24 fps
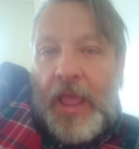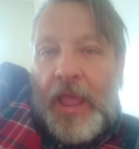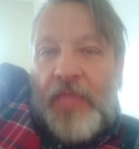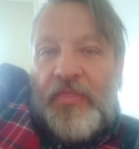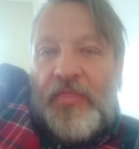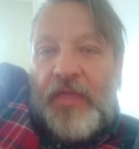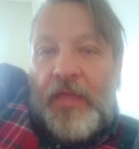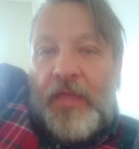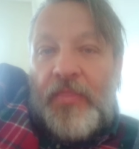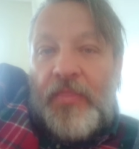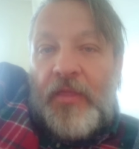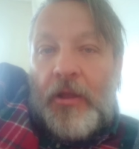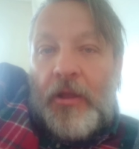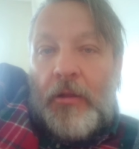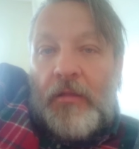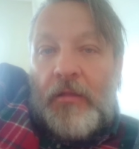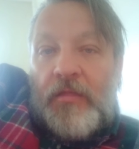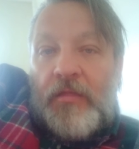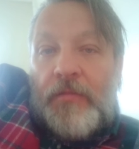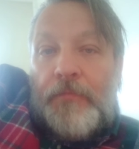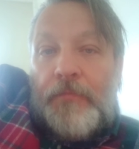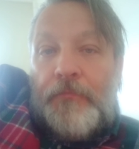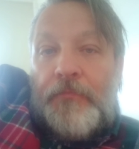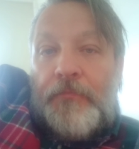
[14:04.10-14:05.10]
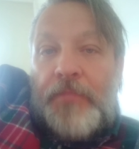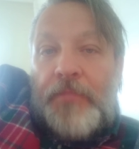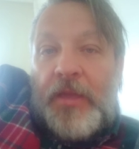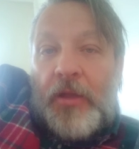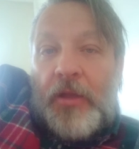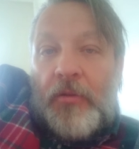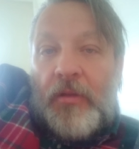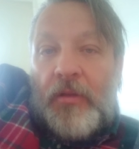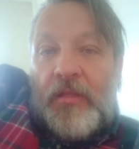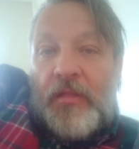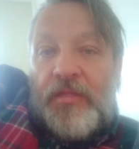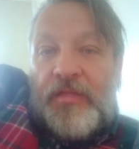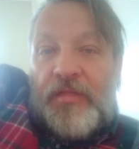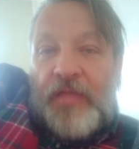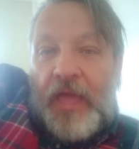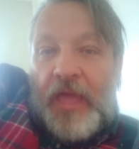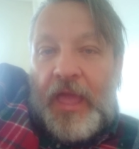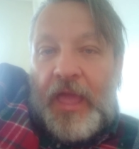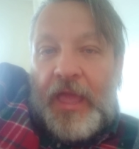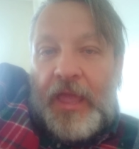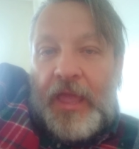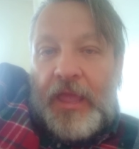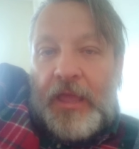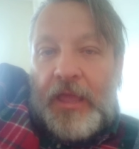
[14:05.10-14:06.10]
And then there's
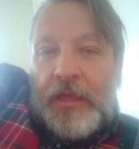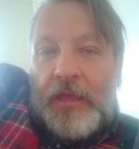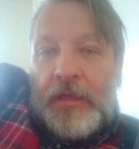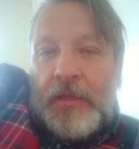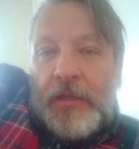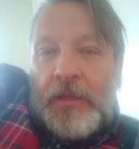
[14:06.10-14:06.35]
Pyrosei.